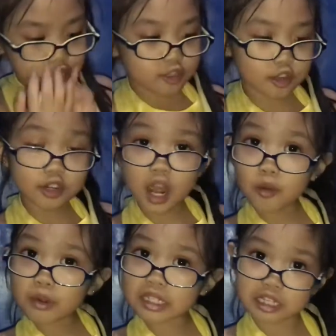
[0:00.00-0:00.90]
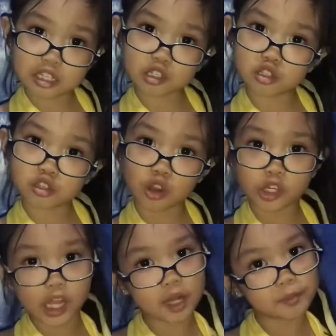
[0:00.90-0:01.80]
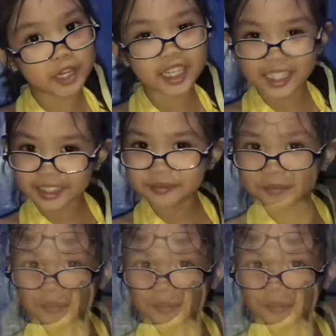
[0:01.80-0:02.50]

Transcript: So now my sister's going to help me again.